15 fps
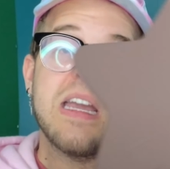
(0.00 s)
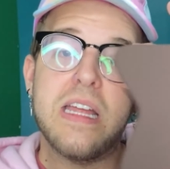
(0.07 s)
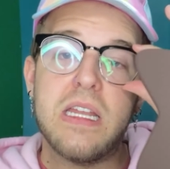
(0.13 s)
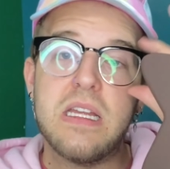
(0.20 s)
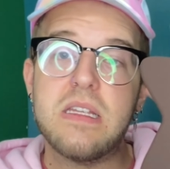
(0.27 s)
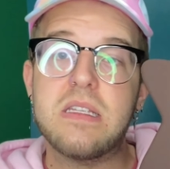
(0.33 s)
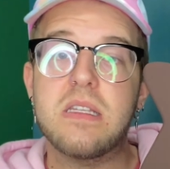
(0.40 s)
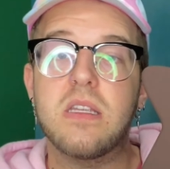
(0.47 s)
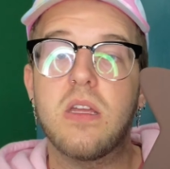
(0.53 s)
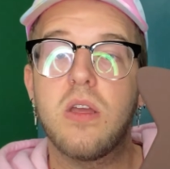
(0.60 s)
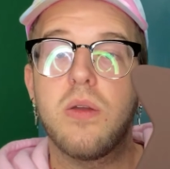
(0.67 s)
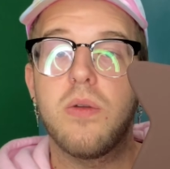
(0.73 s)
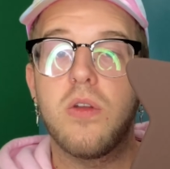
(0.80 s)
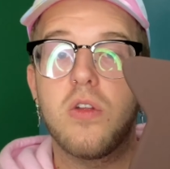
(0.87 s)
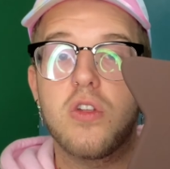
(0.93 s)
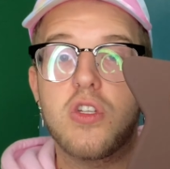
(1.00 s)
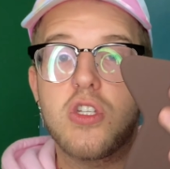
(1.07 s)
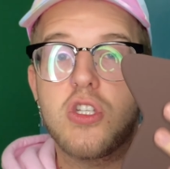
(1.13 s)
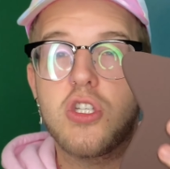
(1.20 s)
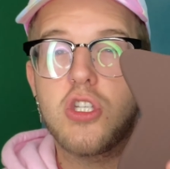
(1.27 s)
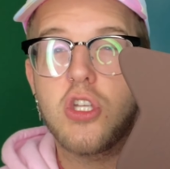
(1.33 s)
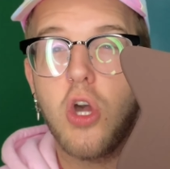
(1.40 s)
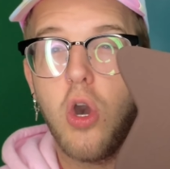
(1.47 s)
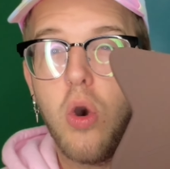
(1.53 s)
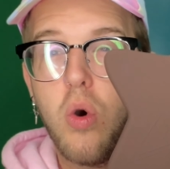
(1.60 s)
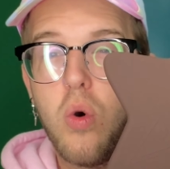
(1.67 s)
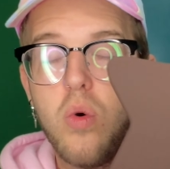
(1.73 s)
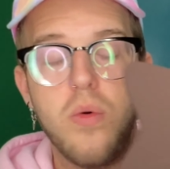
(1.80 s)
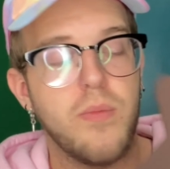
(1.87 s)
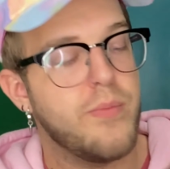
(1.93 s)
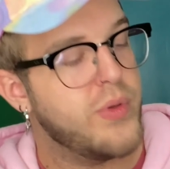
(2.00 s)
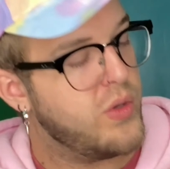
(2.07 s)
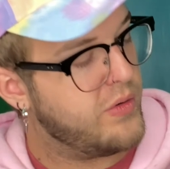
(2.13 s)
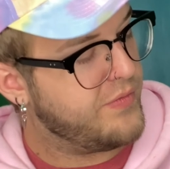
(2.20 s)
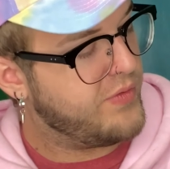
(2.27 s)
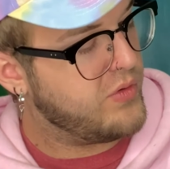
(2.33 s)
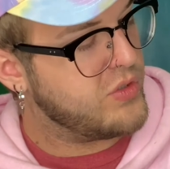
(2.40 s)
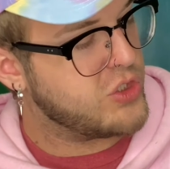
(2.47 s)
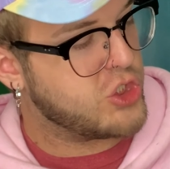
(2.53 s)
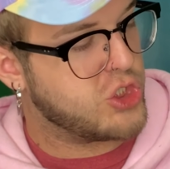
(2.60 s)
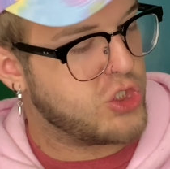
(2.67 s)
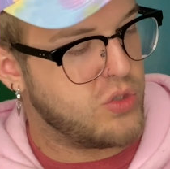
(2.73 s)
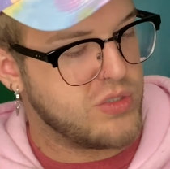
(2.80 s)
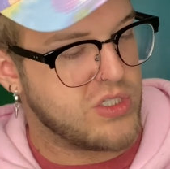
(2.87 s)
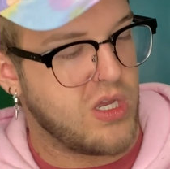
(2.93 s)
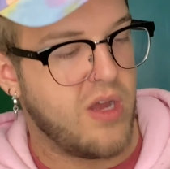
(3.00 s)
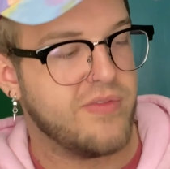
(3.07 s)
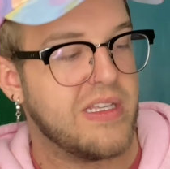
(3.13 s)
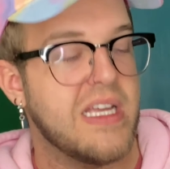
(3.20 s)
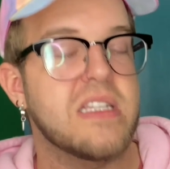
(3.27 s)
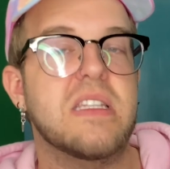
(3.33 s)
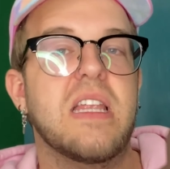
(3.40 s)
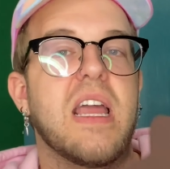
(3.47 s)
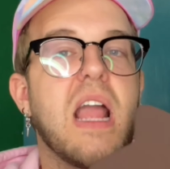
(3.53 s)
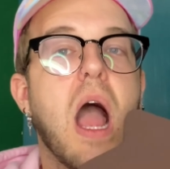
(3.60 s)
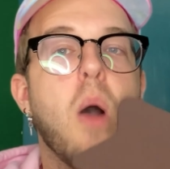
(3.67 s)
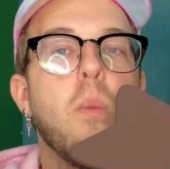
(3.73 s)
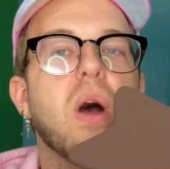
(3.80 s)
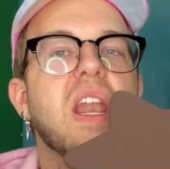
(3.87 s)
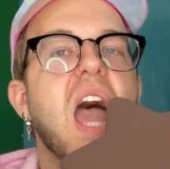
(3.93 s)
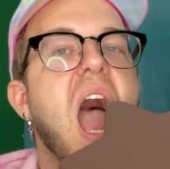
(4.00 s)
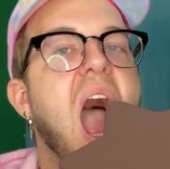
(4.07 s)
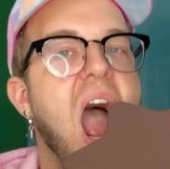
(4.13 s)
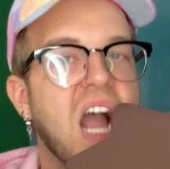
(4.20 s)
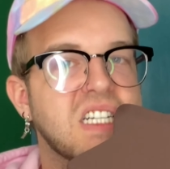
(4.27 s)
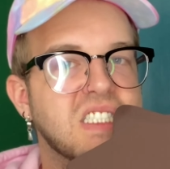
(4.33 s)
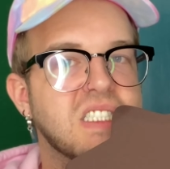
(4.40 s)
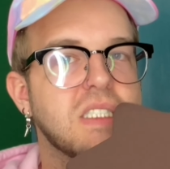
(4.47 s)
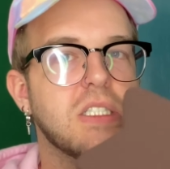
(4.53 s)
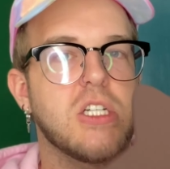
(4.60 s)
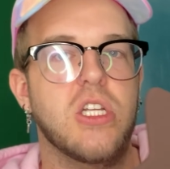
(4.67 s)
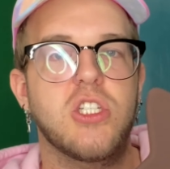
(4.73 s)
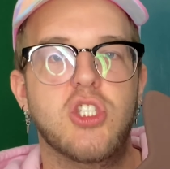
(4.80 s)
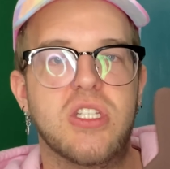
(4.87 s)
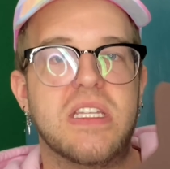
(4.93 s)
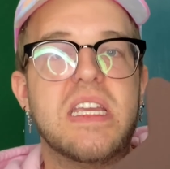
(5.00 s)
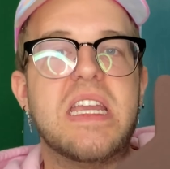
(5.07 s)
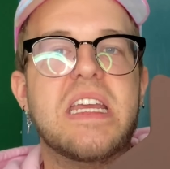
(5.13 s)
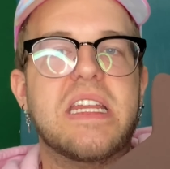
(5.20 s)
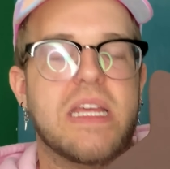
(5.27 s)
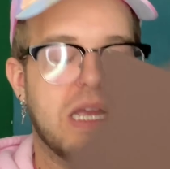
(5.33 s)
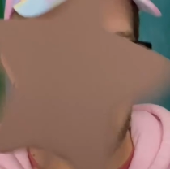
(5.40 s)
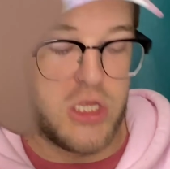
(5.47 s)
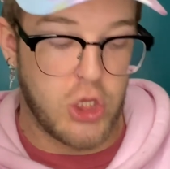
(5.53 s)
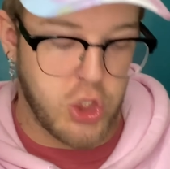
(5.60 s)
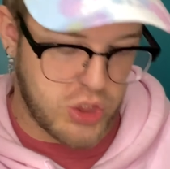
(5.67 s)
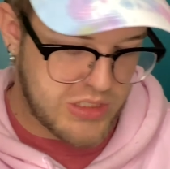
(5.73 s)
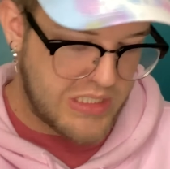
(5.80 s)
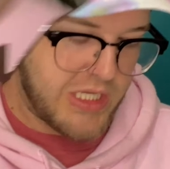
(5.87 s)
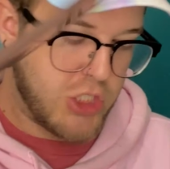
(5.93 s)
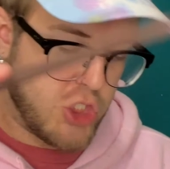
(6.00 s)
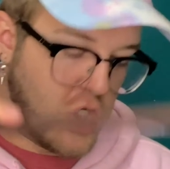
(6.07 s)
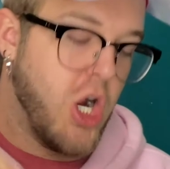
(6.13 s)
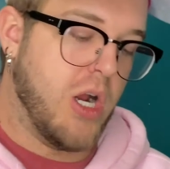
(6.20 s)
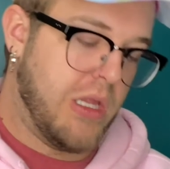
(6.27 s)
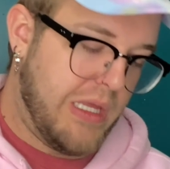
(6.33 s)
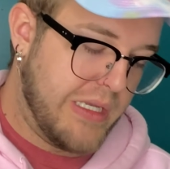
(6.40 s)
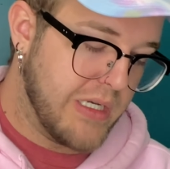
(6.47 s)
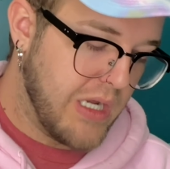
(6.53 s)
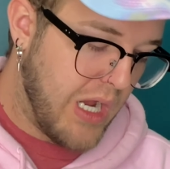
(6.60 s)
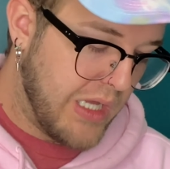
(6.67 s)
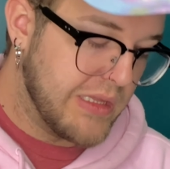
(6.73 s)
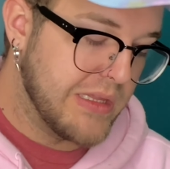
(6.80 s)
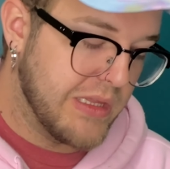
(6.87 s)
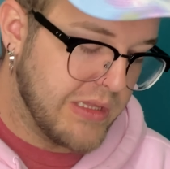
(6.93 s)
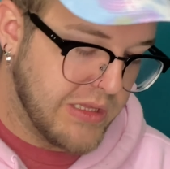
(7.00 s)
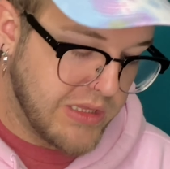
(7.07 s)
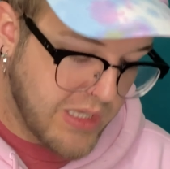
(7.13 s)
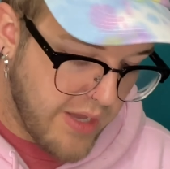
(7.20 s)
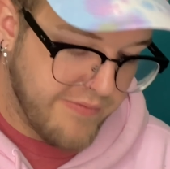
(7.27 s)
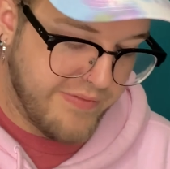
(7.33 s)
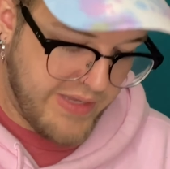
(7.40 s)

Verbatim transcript: It is so beautiful, so soft. It's like I want to just eat it. It looks like chocolate. I love